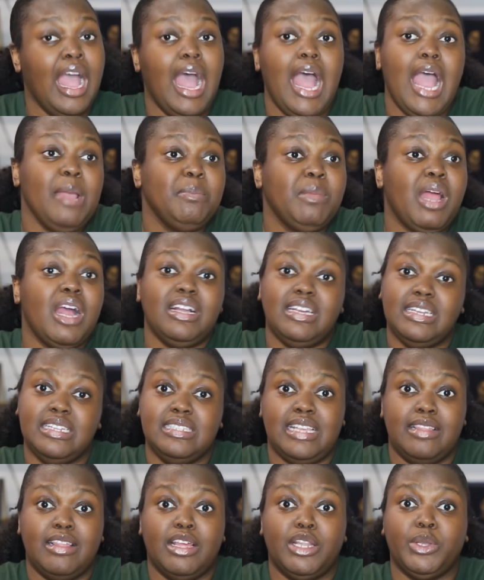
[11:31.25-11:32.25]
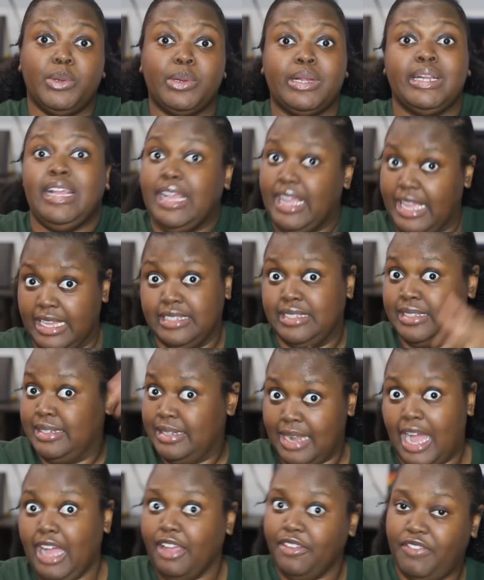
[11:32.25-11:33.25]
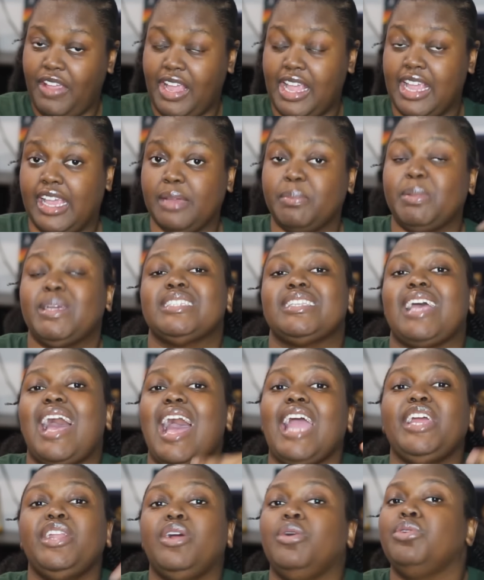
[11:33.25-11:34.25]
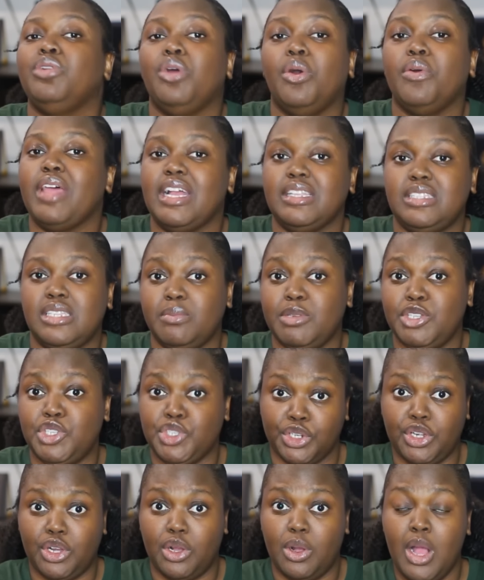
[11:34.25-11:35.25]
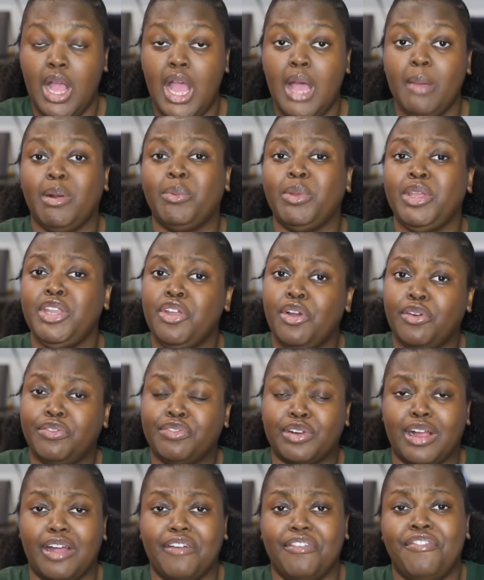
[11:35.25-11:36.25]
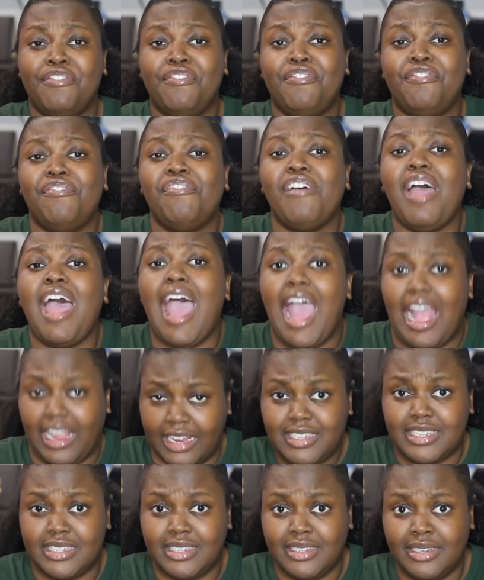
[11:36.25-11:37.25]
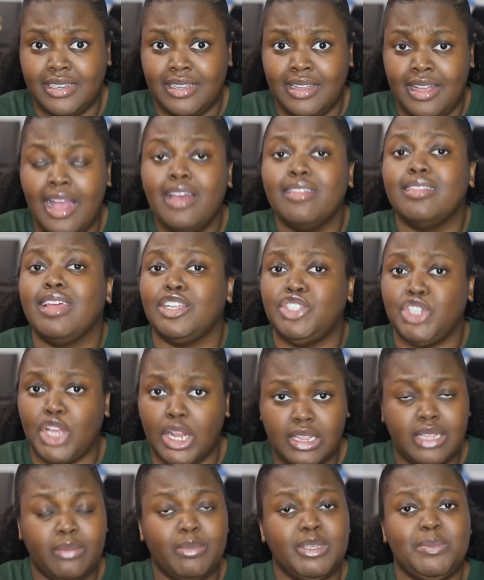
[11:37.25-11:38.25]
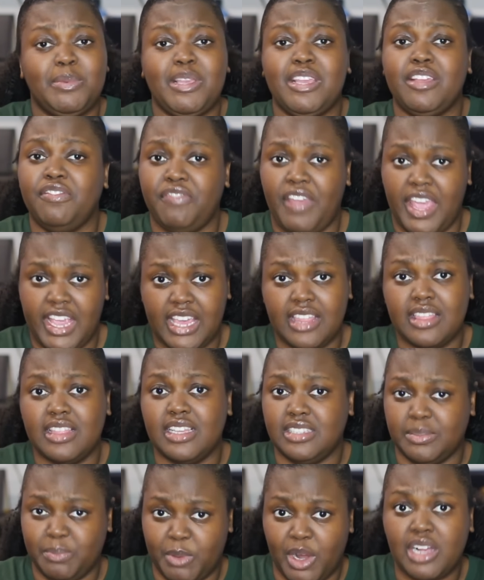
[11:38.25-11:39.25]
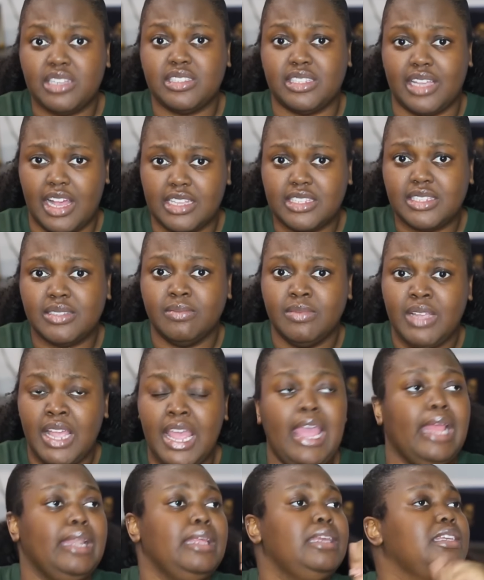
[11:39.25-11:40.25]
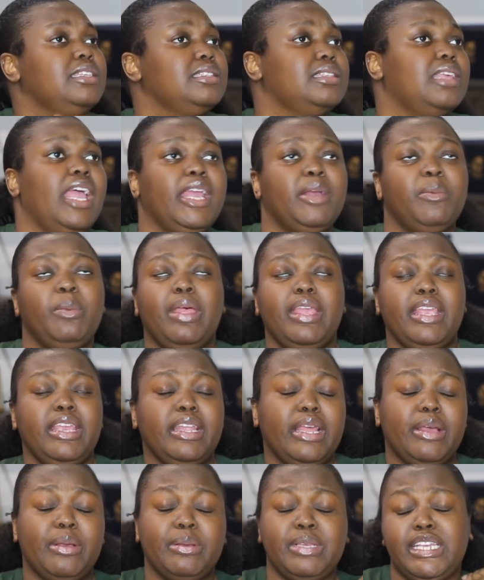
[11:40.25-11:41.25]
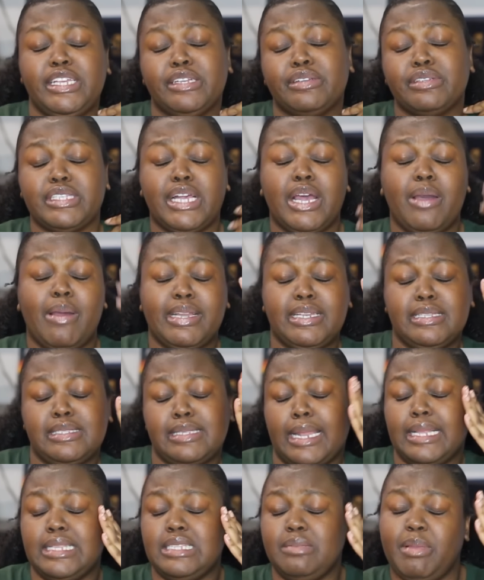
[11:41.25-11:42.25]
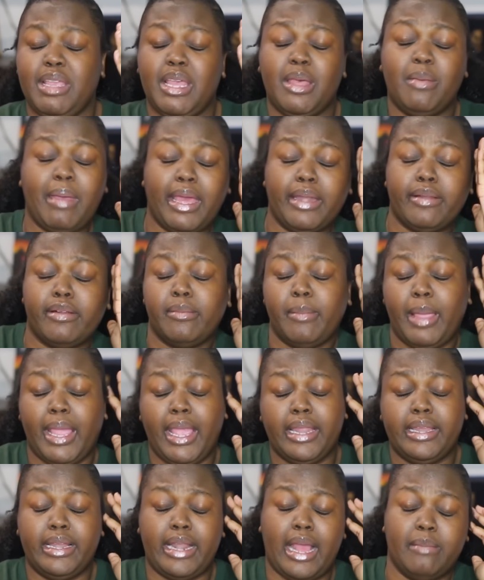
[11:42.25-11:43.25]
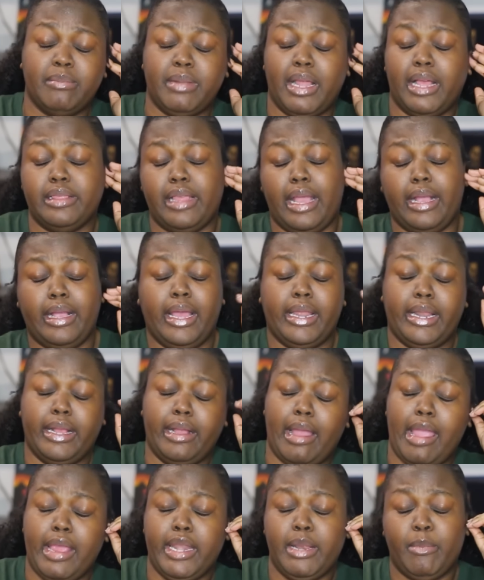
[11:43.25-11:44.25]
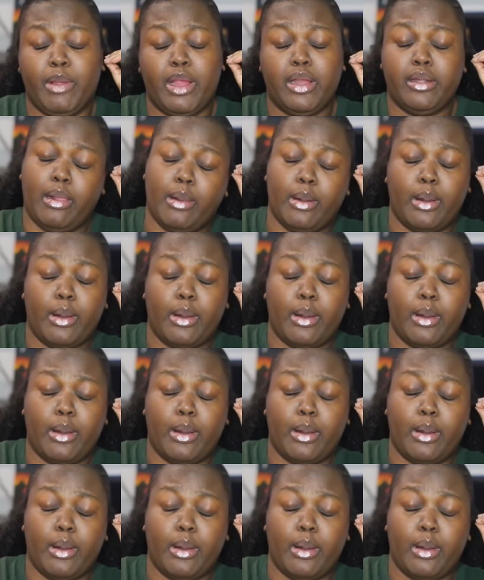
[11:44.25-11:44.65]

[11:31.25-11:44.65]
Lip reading: I'm not going to say that Lauren is not faking it, because I don't know that to be true. But we know for a fact that Jonathan was being fake in this process. And he's like, well, you know, years ago, I decided to be a better man and I'm not that kind of guy anymore.